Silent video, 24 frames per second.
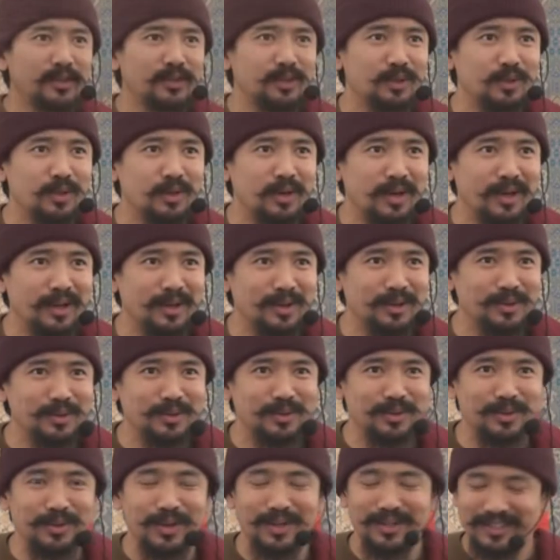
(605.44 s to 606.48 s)
or
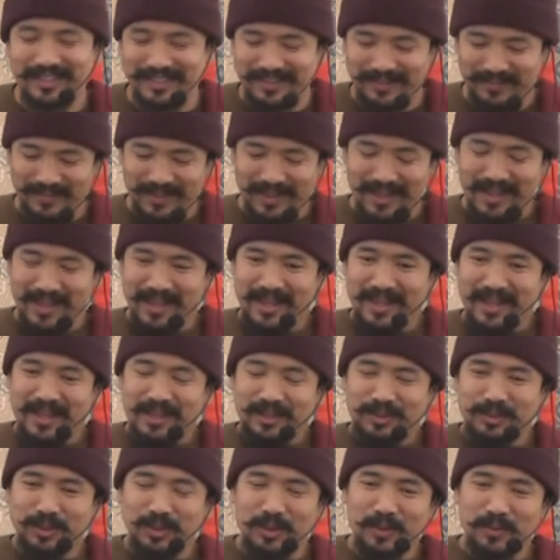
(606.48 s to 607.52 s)

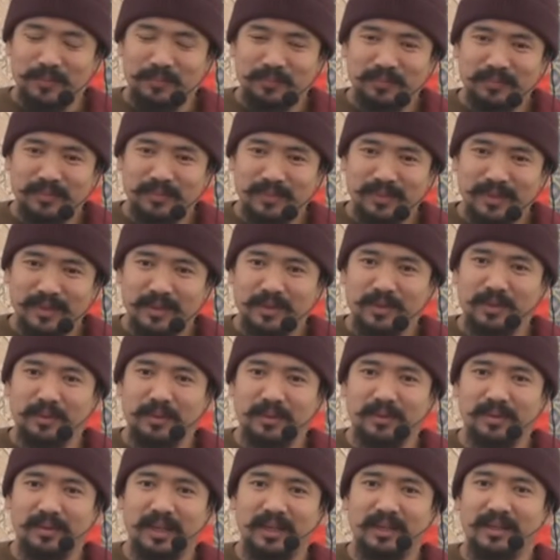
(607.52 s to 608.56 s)
so, you
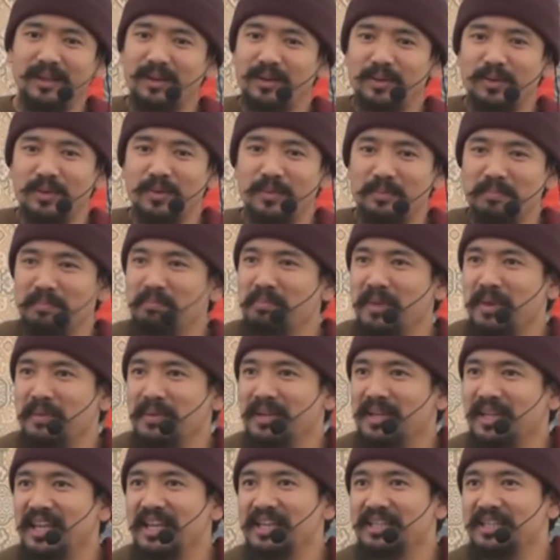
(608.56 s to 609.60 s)
like, oh, maybe
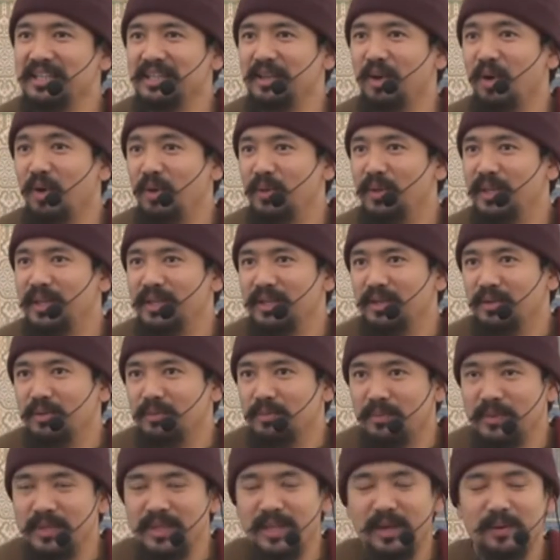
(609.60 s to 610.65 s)
lady, old lady,
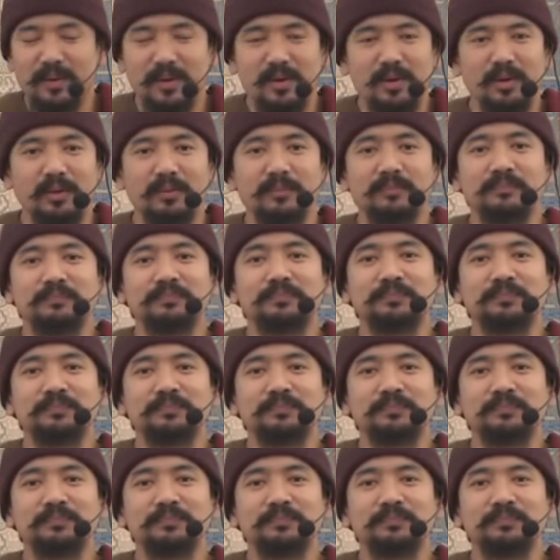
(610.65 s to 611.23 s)
we never know.